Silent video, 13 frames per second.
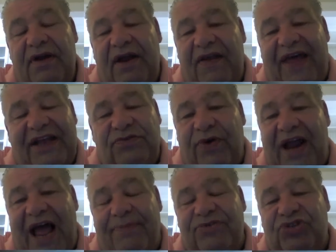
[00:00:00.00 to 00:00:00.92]
And that's what
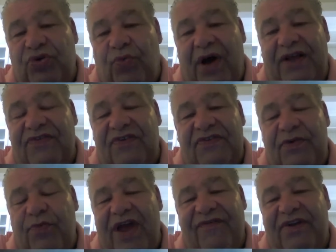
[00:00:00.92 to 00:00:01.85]
happens to us. You
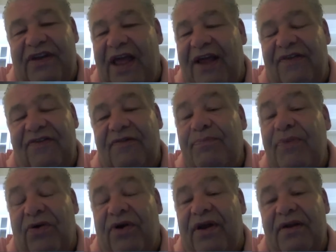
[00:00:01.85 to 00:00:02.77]
see, we have a dead
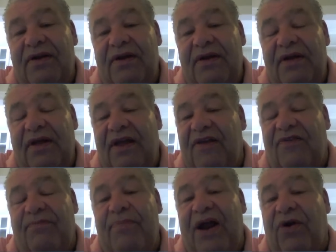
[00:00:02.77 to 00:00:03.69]
spirit
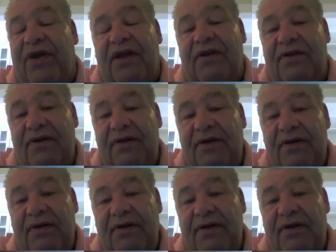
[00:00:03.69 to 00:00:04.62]
it's buried
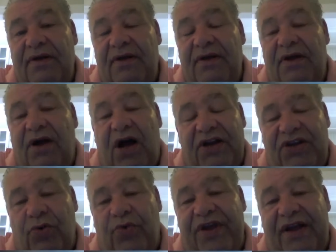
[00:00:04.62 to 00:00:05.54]

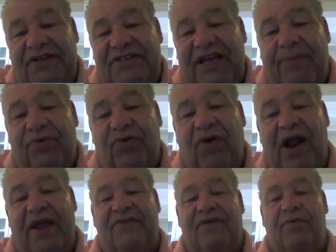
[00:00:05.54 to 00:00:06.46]
until we accept
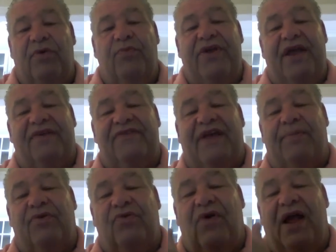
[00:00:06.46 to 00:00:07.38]
Christ. And when we
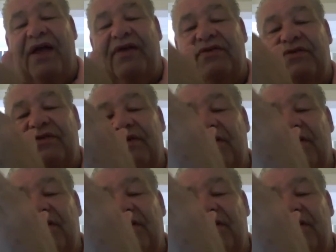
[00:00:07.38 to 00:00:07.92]
accept Christ,